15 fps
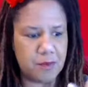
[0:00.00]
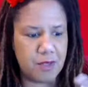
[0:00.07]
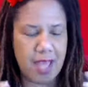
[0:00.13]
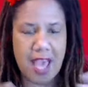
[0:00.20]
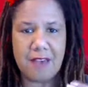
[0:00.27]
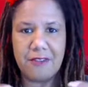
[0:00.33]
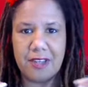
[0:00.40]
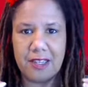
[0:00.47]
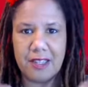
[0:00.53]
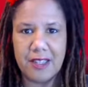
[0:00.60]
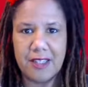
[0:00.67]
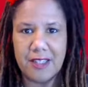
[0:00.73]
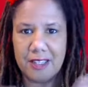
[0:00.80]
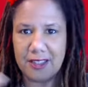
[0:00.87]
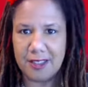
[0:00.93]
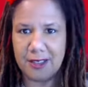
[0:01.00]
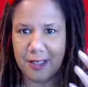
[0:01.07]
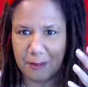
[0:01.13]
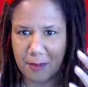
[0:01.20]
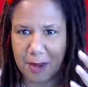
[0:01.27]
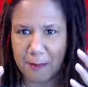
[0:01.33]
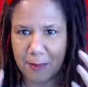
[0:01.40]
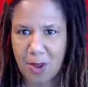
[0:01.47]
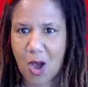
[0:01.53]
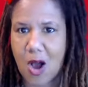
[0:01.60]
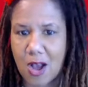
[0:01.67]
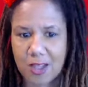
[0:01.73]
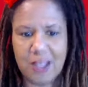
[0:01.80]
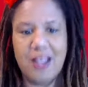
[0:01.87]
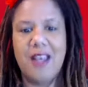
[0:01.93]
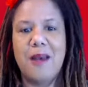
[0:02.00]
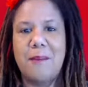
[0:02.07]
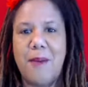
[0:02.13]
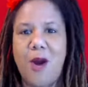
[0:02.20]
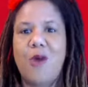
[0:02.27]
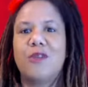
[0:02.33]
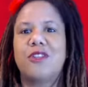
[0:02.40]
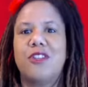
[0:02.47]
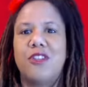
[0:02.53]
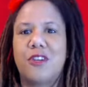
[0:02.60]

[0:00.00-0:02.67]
having in my blog post,